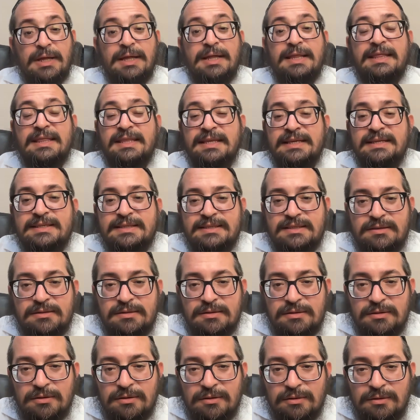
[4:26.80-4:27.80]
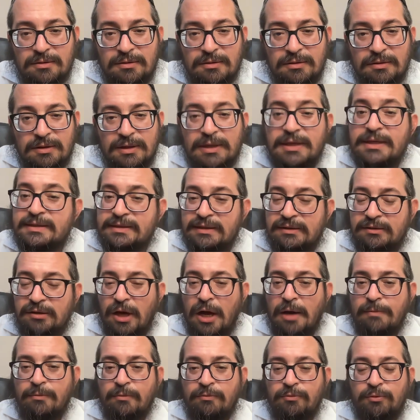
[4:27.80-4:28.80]
This is a
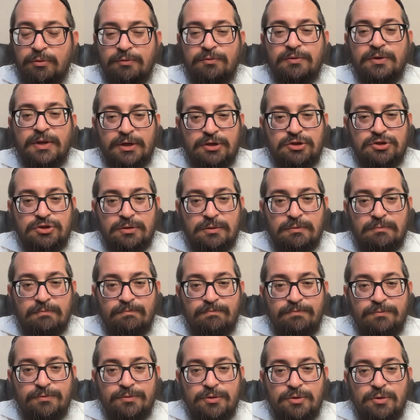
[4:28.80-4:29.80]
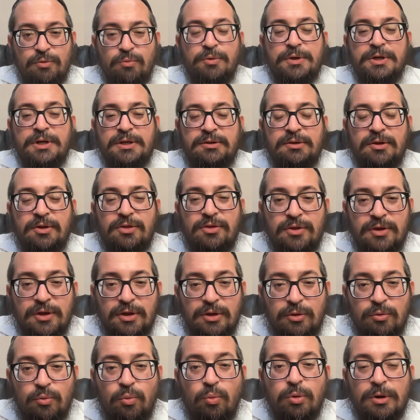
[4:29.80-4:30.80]
time of reflection. We need to
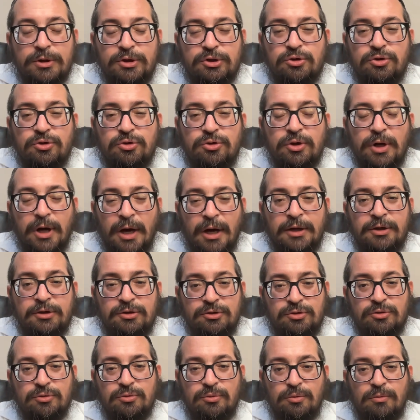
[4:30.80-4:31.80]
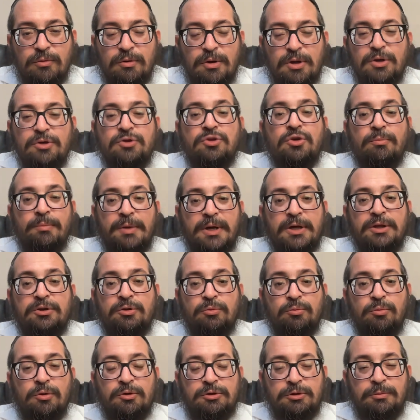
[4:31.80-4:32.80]
think, what could I do to make the
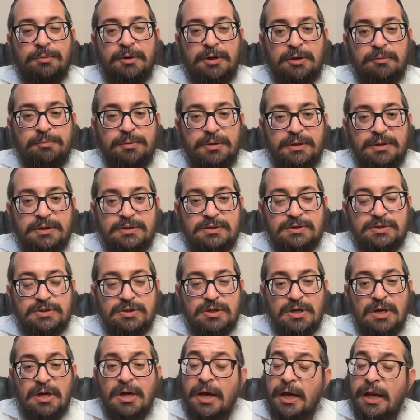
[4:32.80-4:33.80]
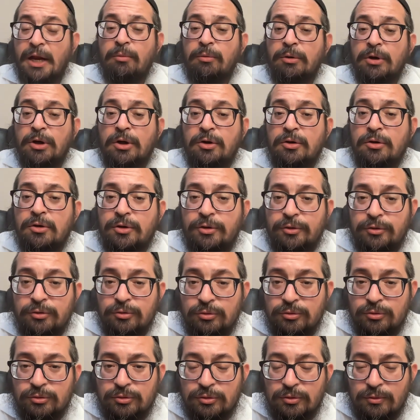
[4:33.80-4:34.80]
world a better place? And I want to
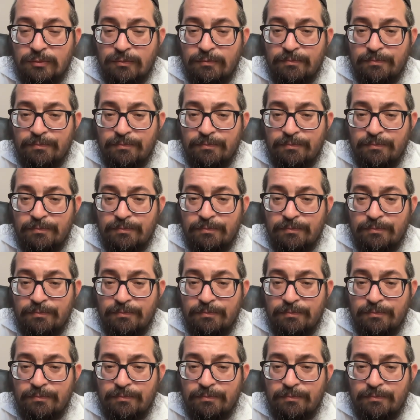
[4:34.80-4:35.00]
conclude